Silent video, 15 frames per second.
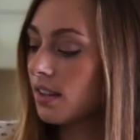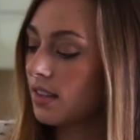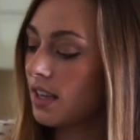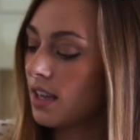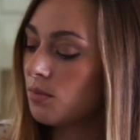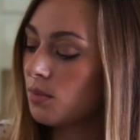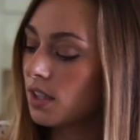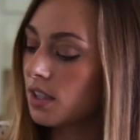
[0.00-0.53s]

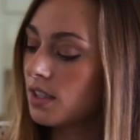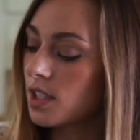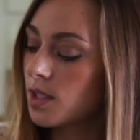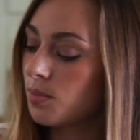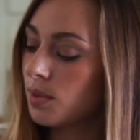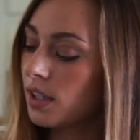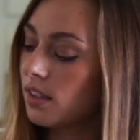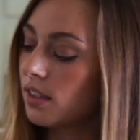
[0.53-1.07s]
Then we're going to
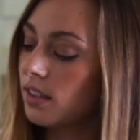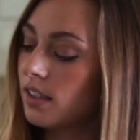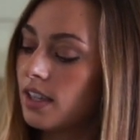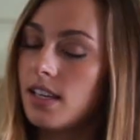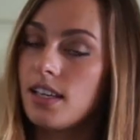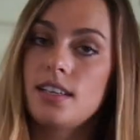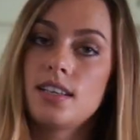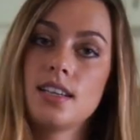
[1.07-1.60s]
sprinkle
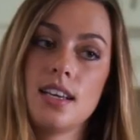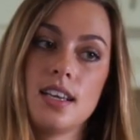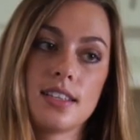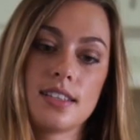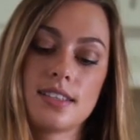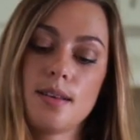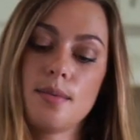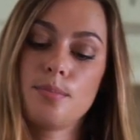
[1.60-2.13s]
in
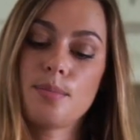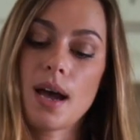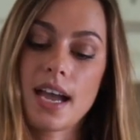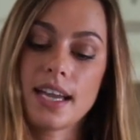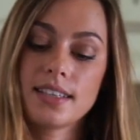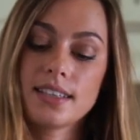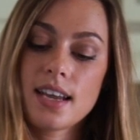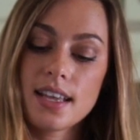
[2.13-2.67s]
some
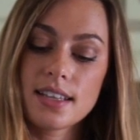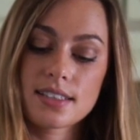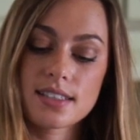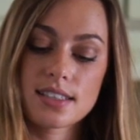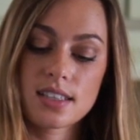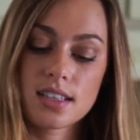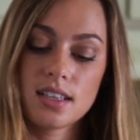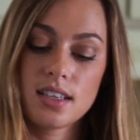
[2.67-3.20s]
pine
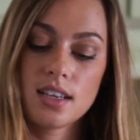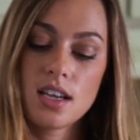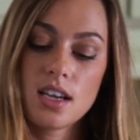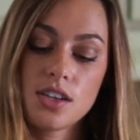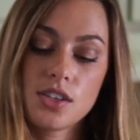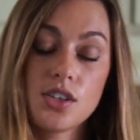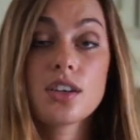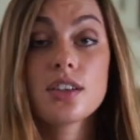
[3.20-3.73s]
nuts.
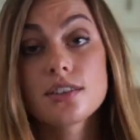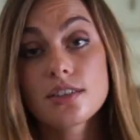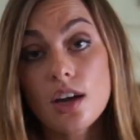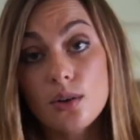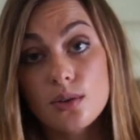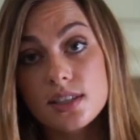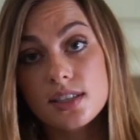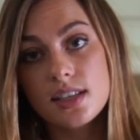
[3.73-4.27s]
You can
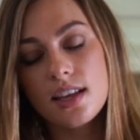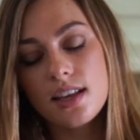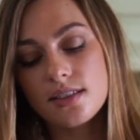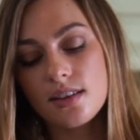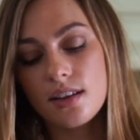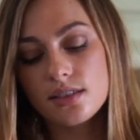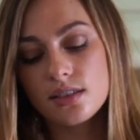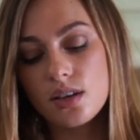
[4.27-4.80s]
toast these
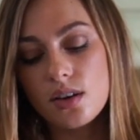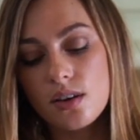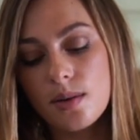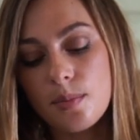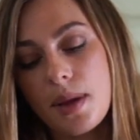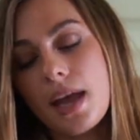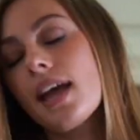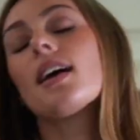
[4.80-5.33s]
also
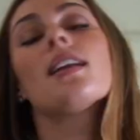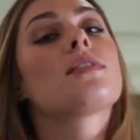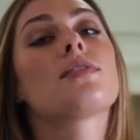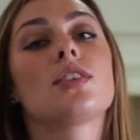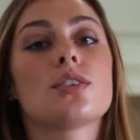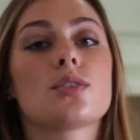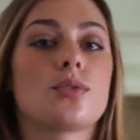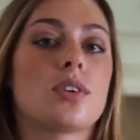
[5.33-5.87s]
in a pan if
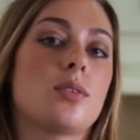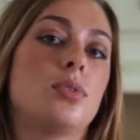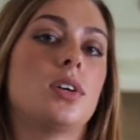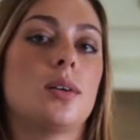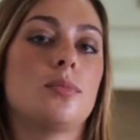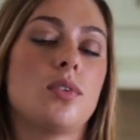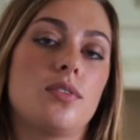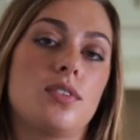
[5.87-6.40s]
you just want to
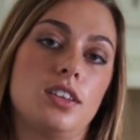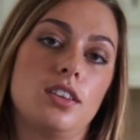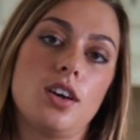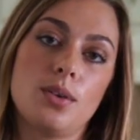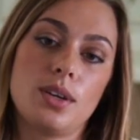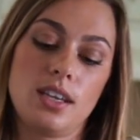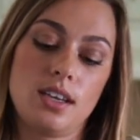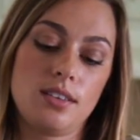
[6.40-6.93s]
put them over
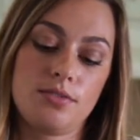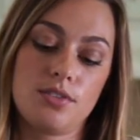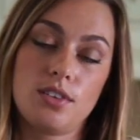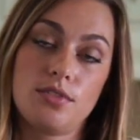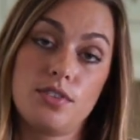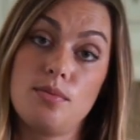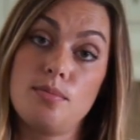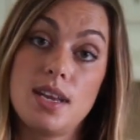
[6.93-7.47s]
low heat for a
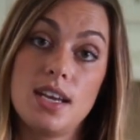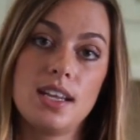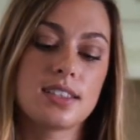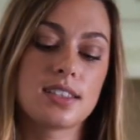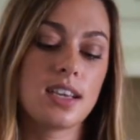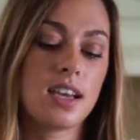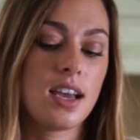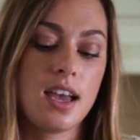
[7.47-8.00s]
few
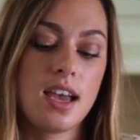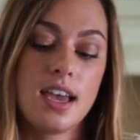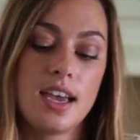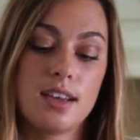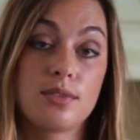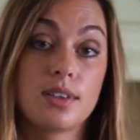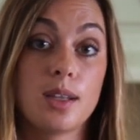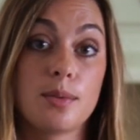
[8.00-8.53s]
minutes.
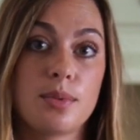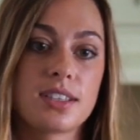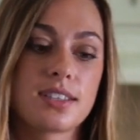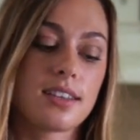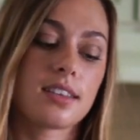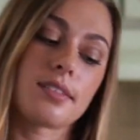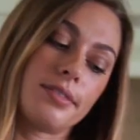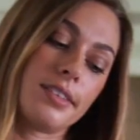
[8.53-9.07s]
It really brings
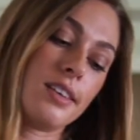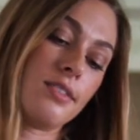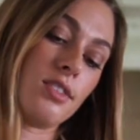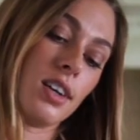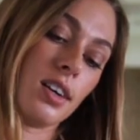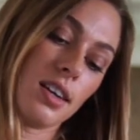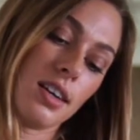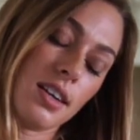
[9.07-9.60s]
out the flavor.